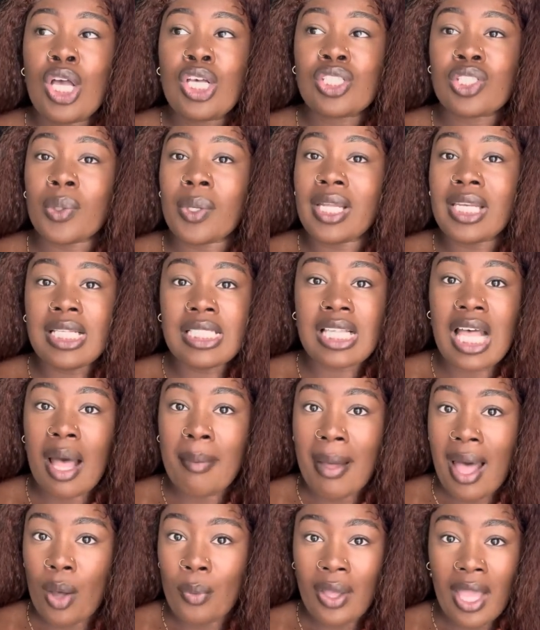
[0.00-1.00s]
So anytime
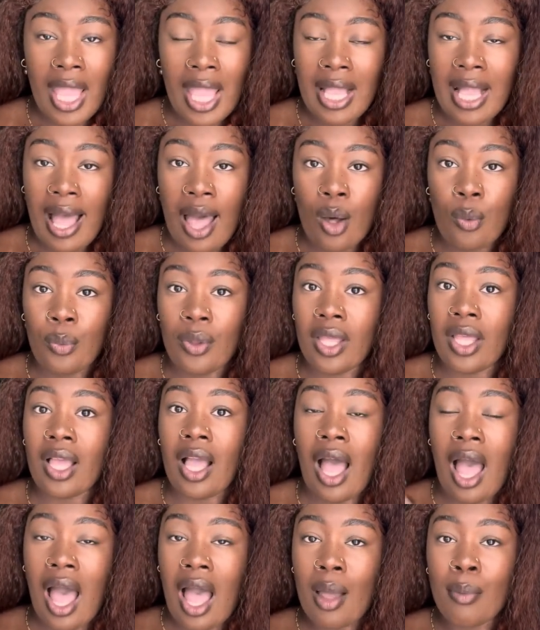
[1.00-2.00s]
I would hang out with
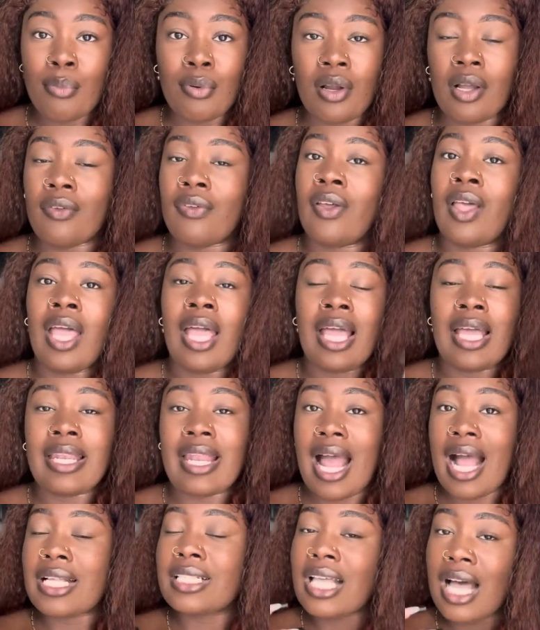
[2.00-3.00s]
Hot Breath,
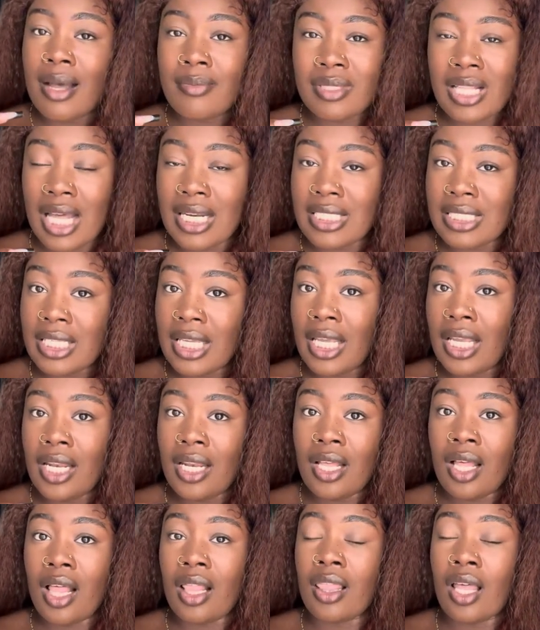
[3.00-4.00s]
9 times out of
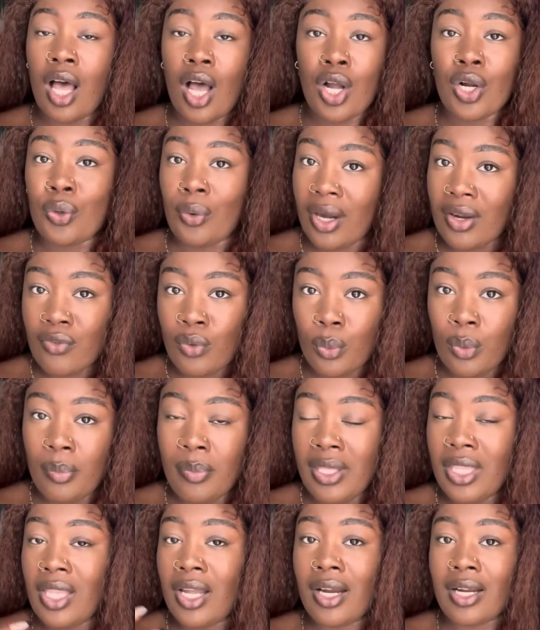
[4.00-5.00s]
10, the ungrateful would
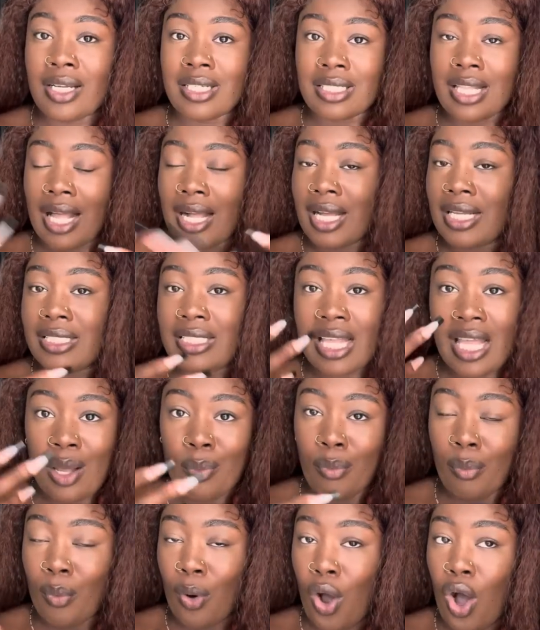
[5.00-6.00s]
be there, because like I said,
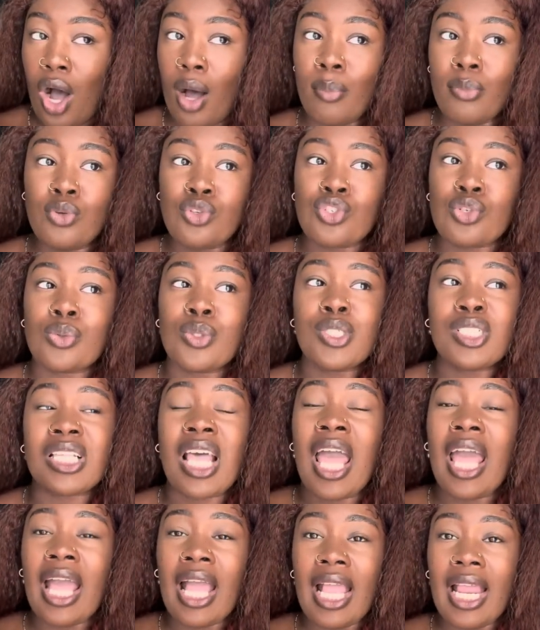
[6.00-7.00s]
we were all mutuals.
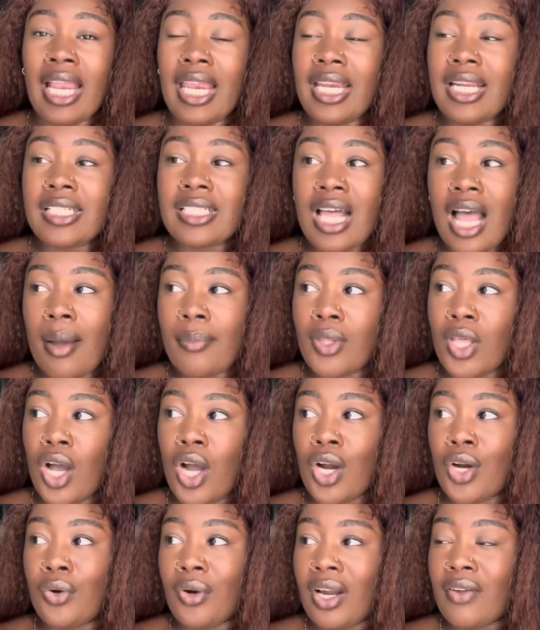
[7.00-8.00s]
And anytime the
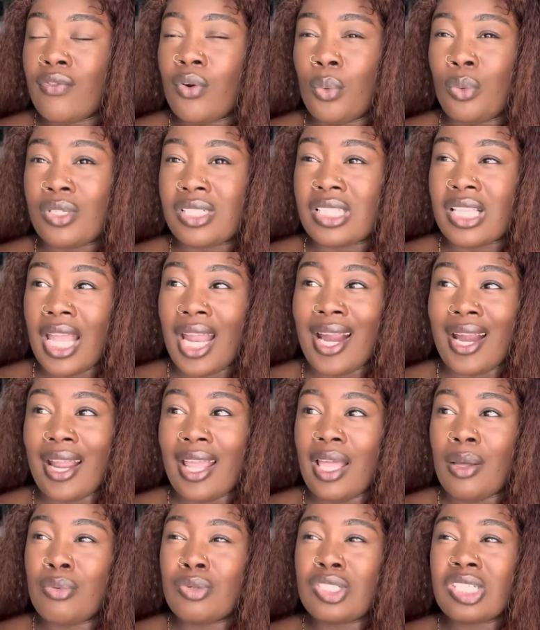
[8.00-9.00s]
ungrateful was there,
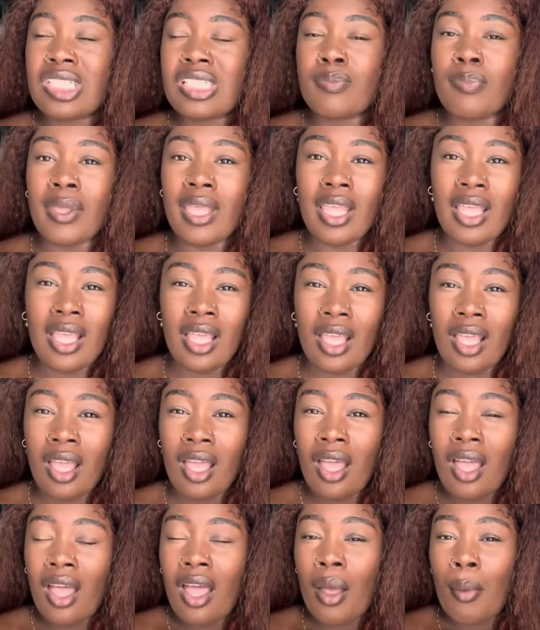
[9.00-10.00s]
it would just be
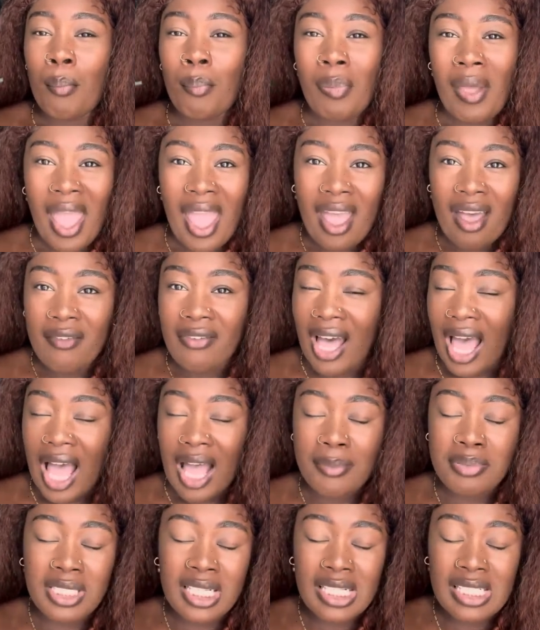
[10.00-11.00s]
bad
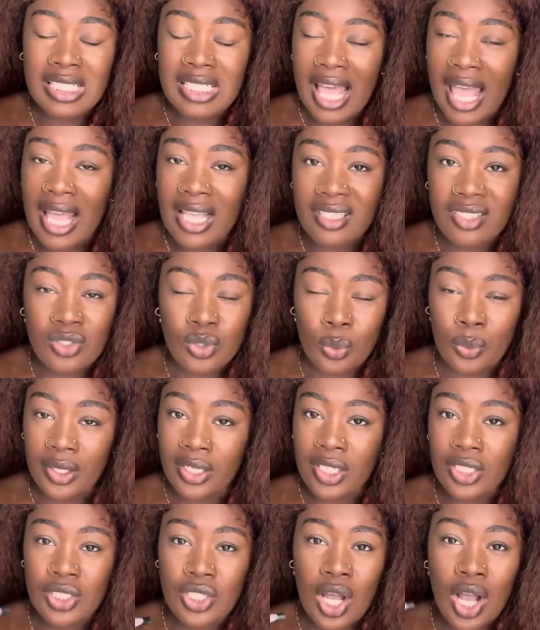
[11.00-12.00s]
vibes and sad
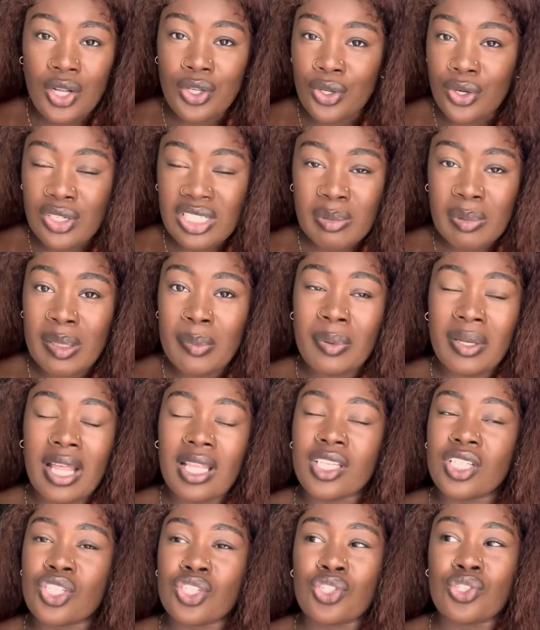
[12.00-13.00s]
stories. Y'all know those people that
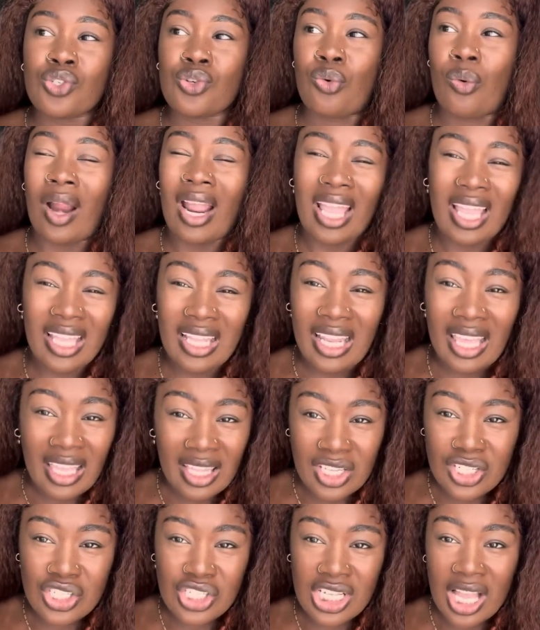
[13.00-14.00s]
just drain the
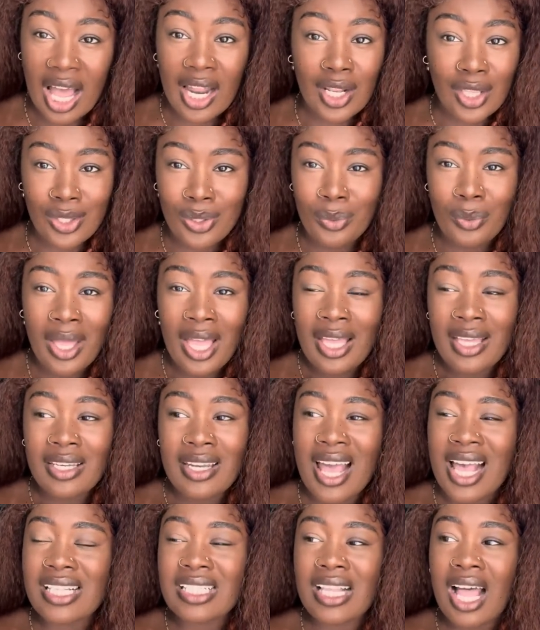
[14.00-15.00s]
energy out of you?
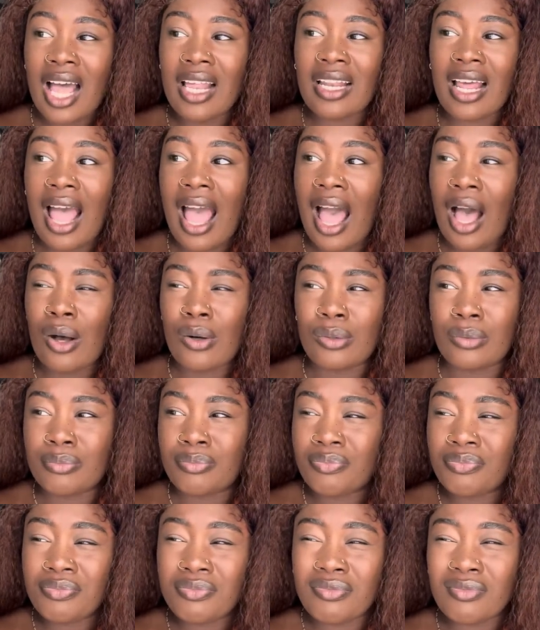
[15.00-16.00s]
That's kind of how
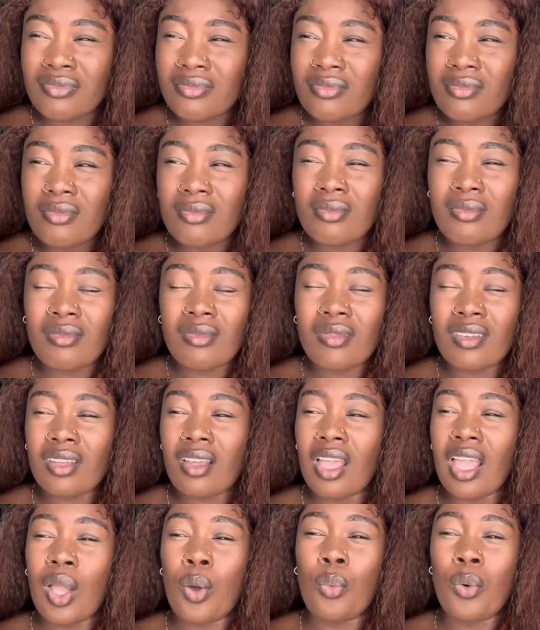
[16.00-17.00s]

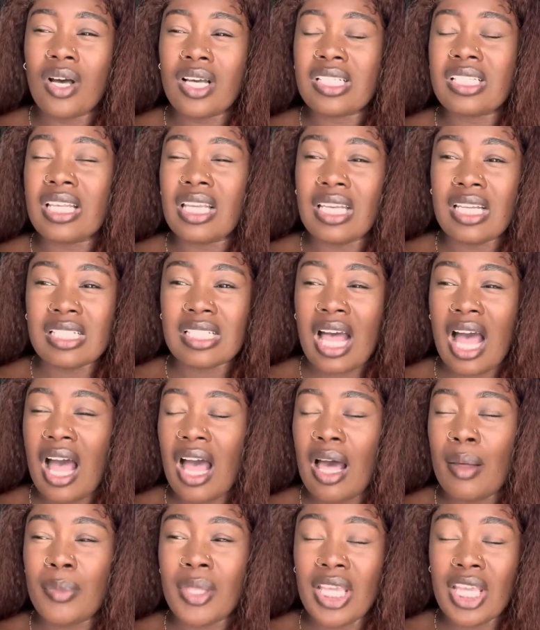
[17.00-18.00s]
it was.
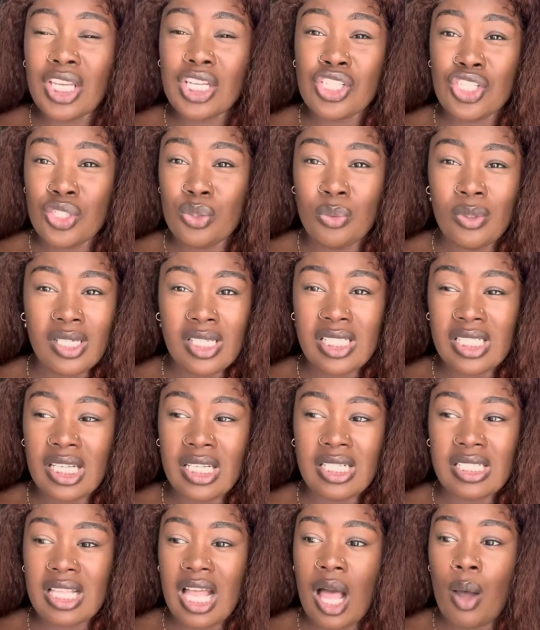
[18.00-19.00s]
Anytime the energy was,
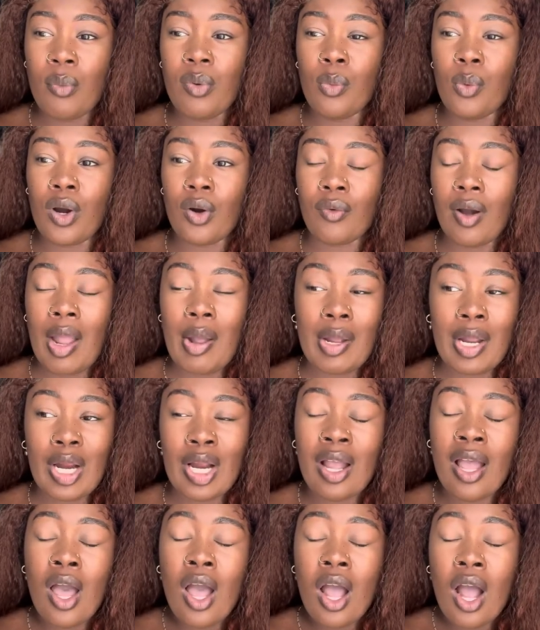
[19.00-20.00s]
anytime we were around
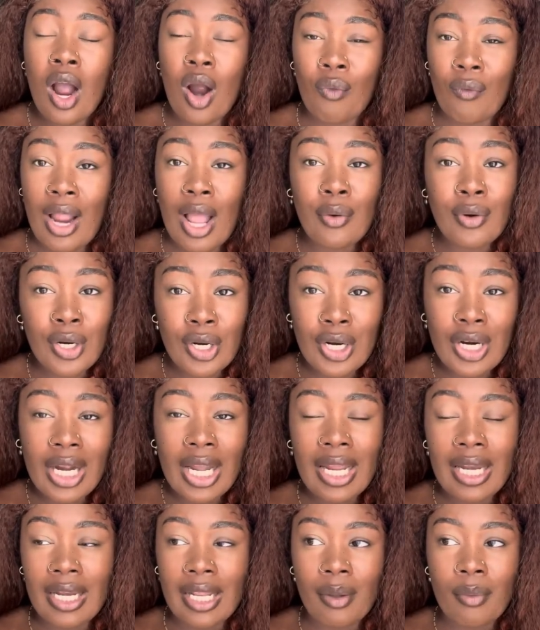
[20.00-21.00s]
her,
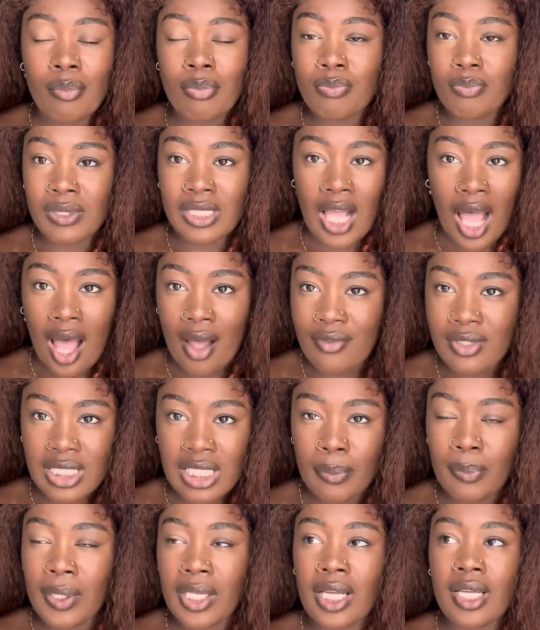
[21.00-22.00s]
and it was obviously
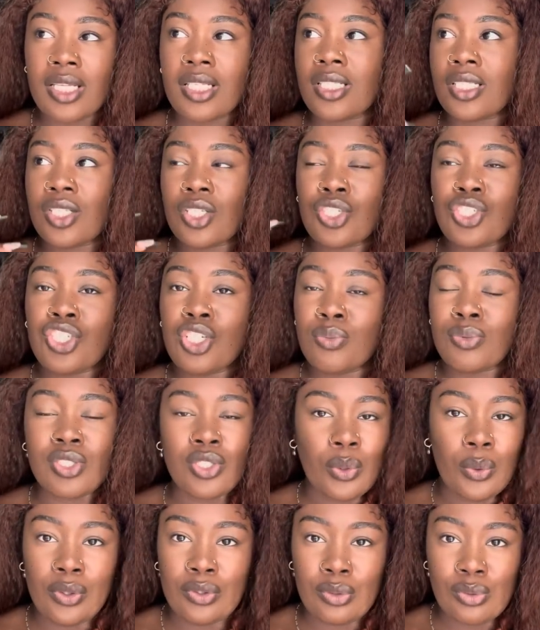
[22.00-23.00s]
because she was
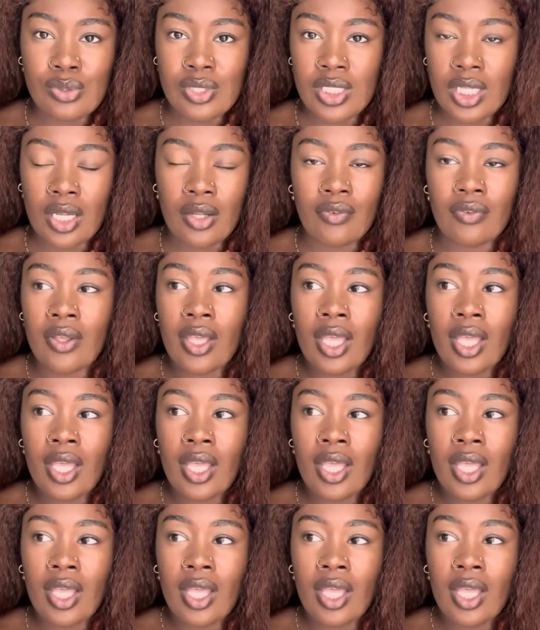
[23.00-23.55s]
going through stuff.